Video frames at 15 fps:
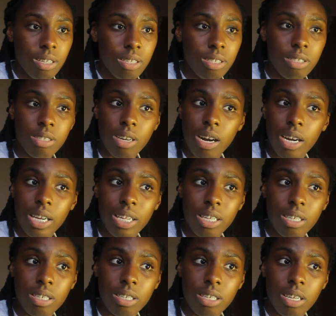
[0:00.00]

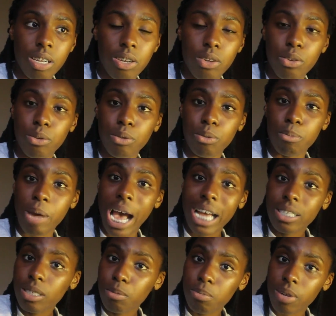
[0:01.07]
starting a new
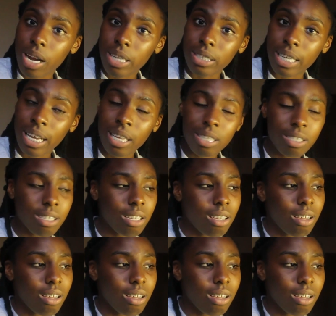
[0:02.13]
passion project.